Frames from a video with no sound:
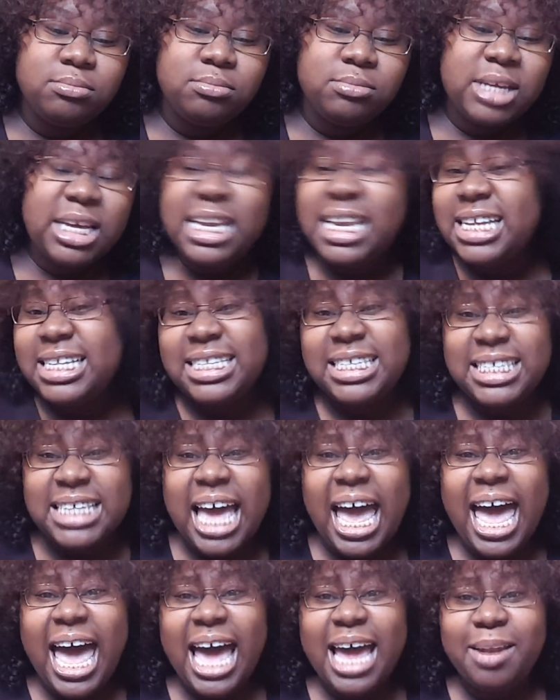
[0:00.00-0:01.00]
And it's
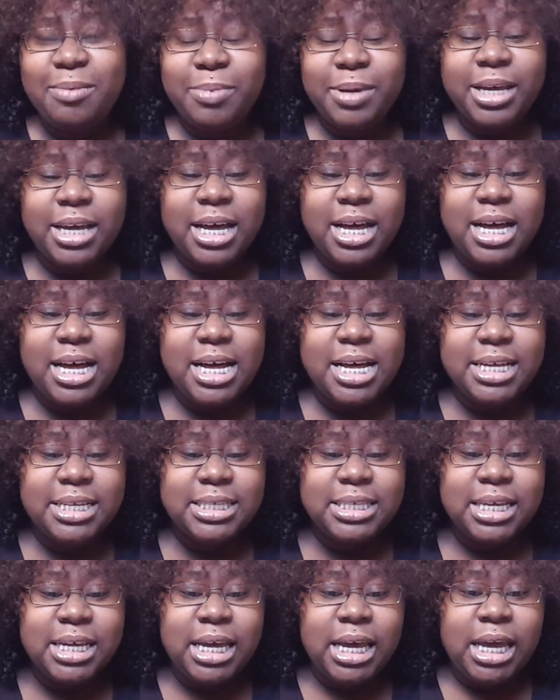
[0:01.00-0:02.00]
sad
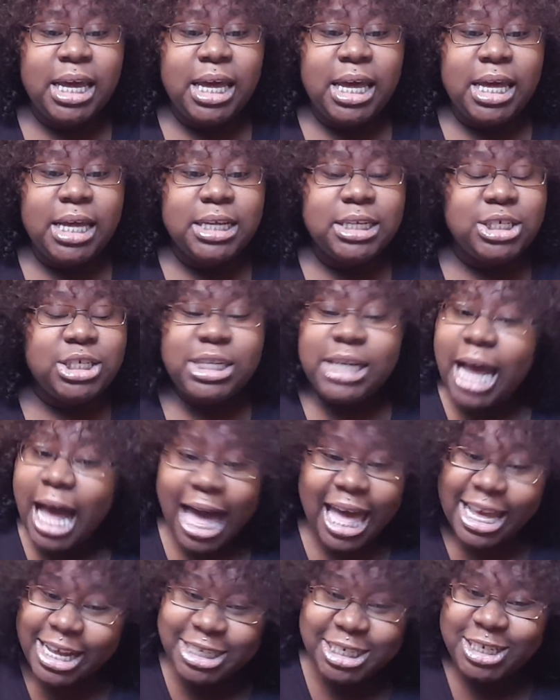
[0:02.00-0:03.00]
because she
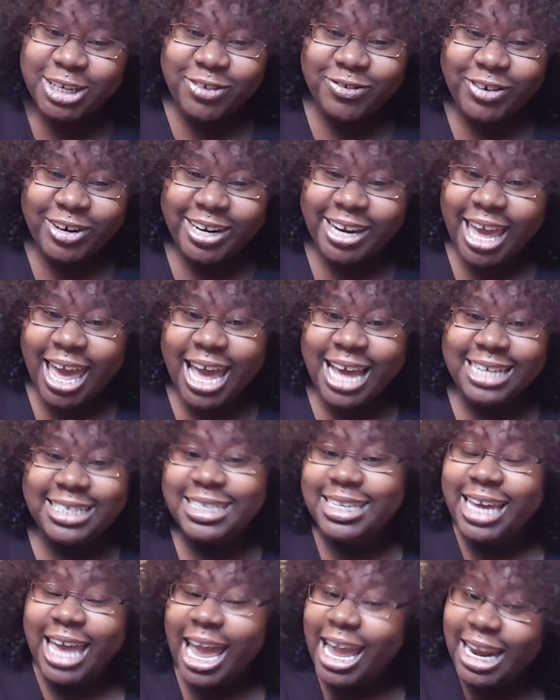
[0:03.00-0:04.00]
got inches for days
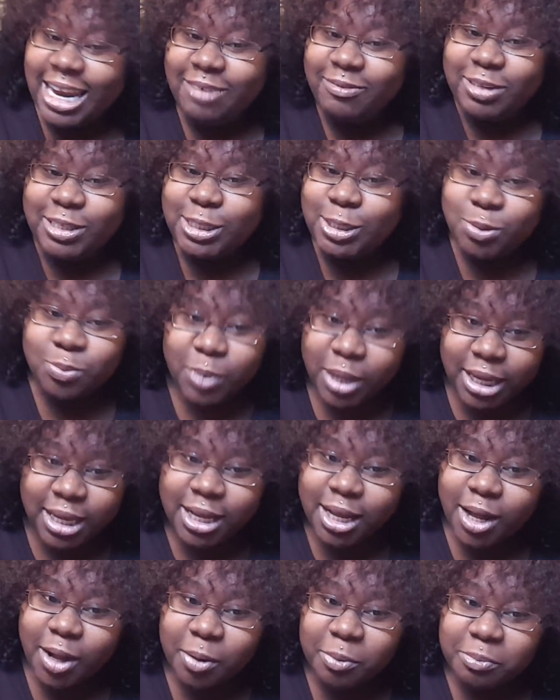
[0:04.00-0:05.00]
and can't even swing
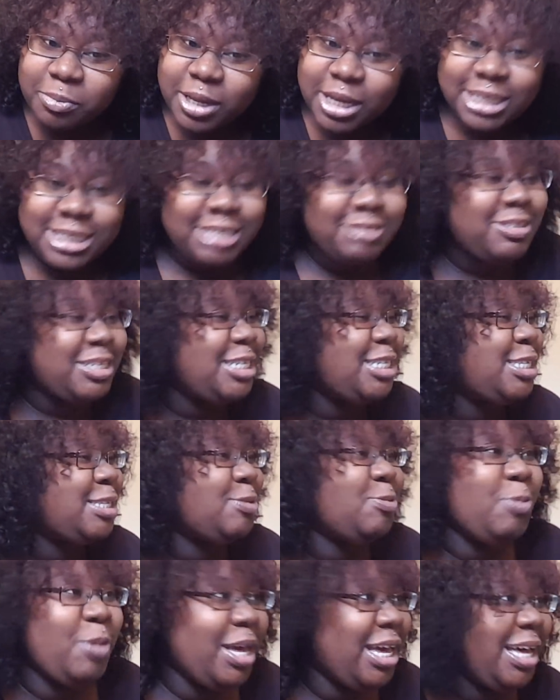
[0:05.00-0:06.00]
them. Because if she
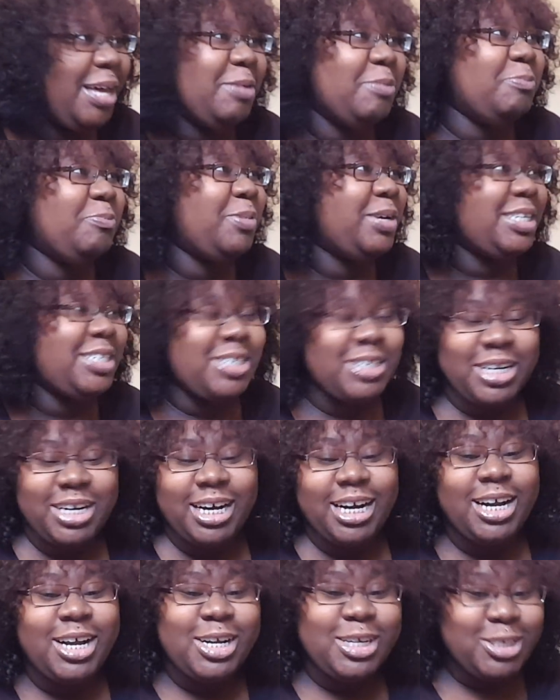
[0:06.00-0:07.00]
swing them, I'm pretty
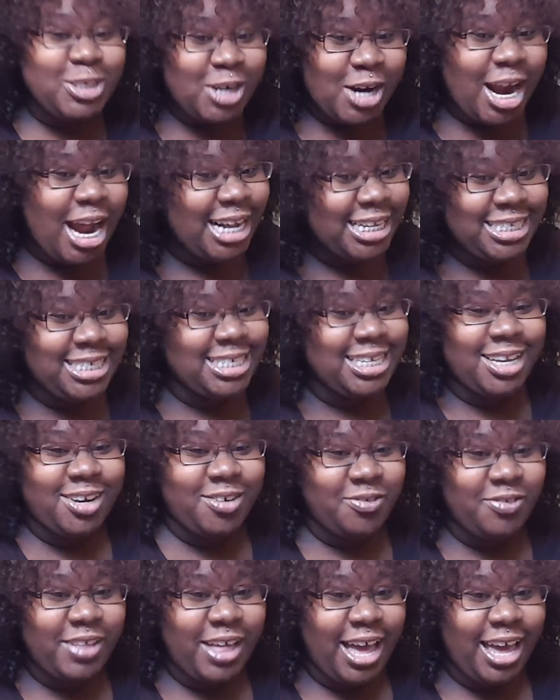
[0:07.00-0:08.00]
sure tracks is going
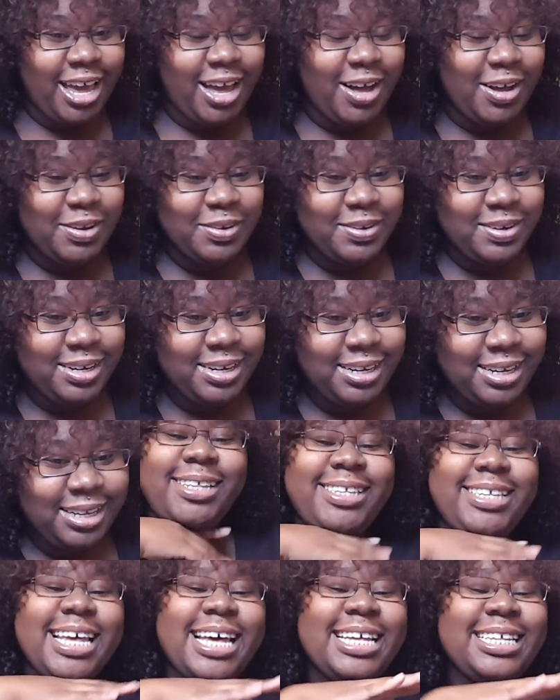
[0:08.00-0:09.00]
to fly out.
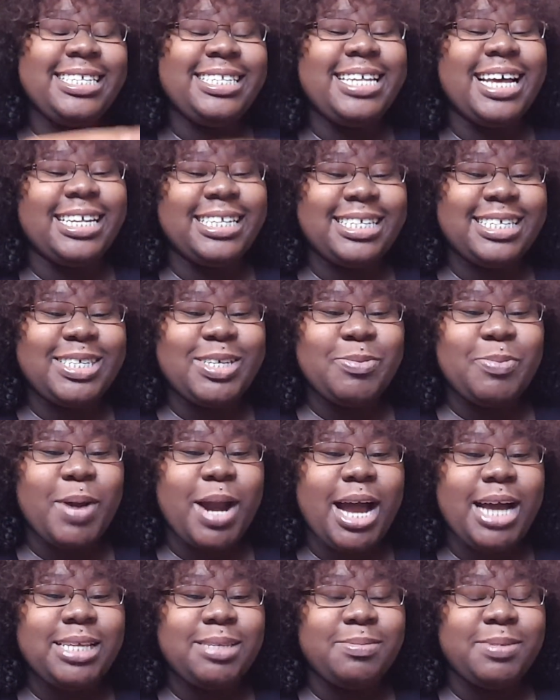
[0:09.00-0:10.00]
This doesn't
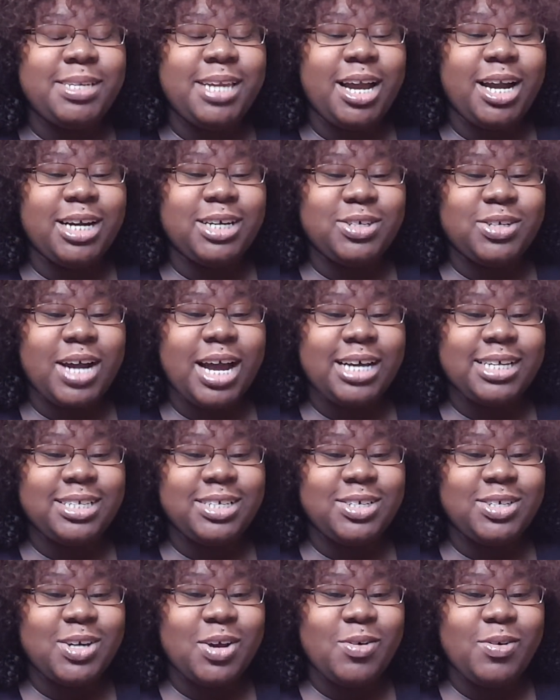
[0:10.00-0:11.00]
surprise me that her tracks
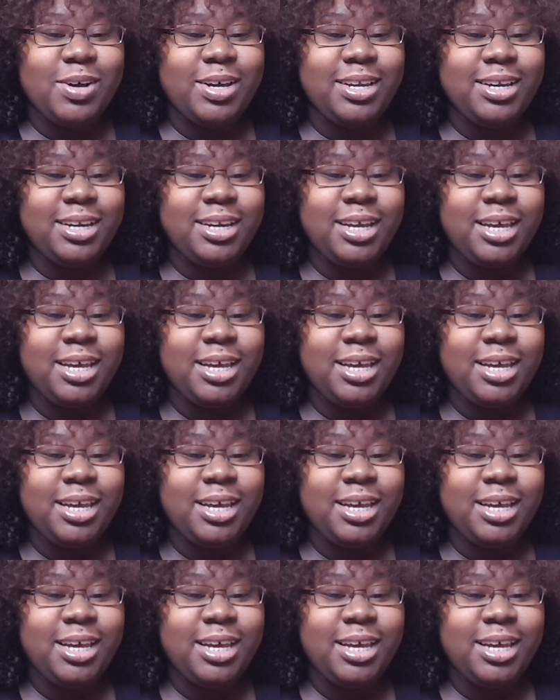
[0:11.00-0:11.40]
are showing.